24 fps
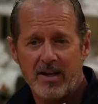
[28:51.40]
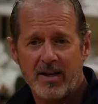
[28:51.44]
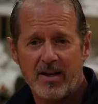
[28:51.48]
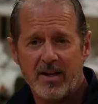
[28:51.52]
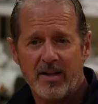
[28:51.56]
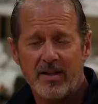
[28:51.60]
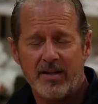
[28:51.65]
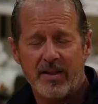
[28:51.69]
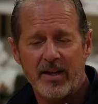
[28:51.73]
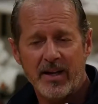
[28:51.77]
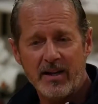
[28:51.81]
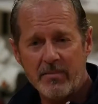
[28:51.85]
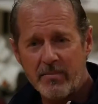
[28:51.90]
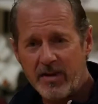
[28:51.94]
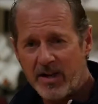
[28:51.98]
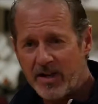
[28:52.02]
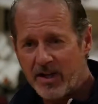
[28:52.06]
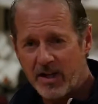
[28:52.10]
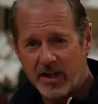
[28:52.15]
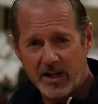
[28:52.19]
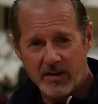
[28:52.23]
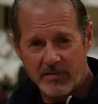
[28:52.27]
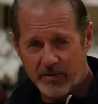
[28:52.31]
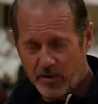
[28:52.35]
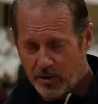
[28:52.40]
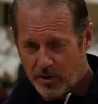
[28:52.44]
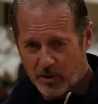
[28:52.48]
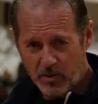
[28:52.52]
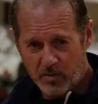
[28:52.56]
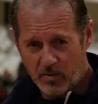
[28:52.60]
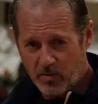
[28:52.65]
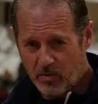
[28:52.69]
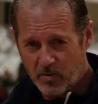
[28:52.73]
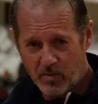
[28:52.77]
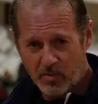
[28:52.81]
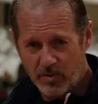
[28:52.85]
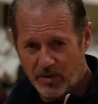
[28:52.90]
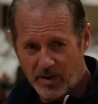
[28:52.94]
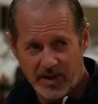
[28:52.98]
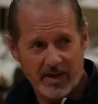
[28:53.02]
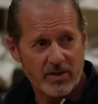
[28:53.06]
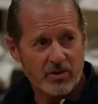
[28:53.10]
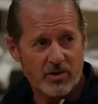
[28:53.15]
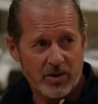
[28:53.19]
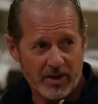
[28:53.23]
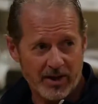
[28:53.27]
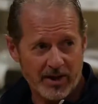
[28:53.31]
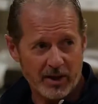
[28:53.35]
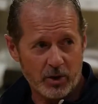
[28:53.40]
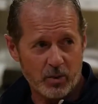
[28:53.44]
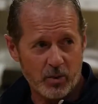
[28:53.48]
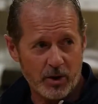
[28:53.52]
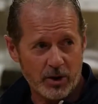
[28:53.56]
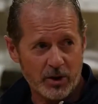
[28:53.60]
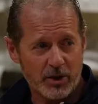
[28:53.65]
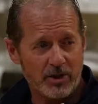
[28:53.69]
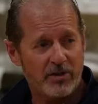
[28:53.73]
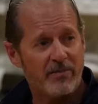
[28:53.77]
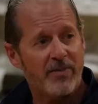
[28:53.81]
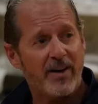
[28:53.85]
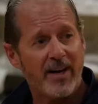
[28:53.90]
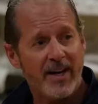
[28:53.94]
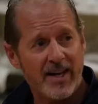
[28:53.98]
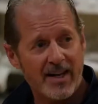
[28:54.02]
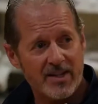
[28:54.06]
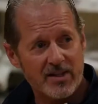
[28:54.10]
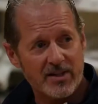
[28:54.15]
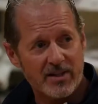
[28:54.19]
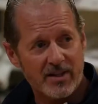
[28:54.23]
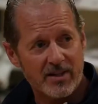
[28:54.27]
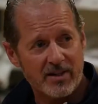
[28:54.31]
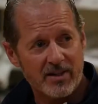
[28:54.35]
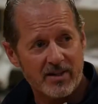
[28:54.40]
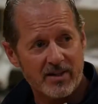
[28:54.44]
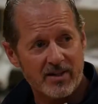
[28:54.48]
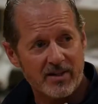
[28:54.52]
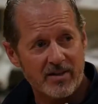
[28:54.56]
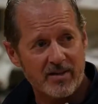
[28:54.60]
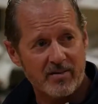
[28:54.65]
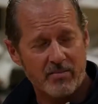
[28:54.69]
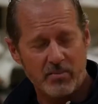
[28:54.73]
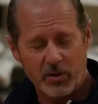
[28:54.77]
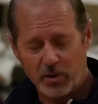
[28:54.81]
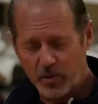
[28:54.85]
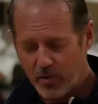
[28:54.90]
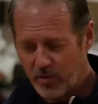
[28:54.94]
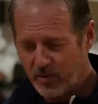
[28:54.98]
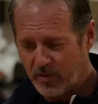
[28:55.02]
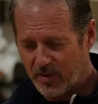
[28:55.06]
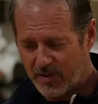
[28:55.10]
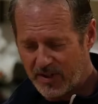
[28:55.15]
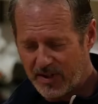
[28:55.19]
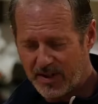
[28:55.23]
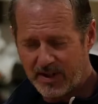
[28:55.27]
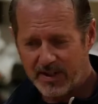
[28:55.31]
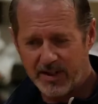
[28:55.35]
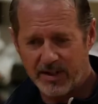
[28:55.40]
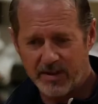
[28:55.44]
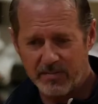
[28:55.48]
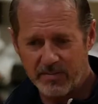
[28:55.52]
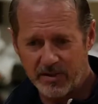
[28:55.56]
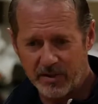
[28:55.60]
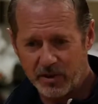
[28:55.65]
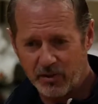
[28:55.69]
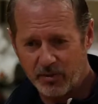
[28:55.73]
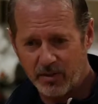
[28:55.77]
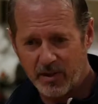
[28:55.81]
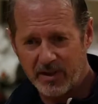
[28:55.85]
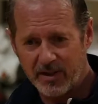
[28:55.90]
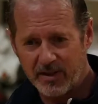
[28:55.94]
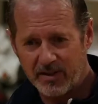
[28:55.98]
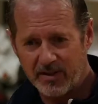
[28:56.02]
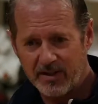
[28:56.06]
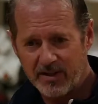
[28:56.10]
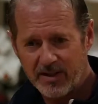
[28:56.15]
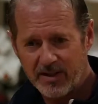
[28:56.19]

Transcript: They may not even know the answer to that question if I ask it. But over time, the training,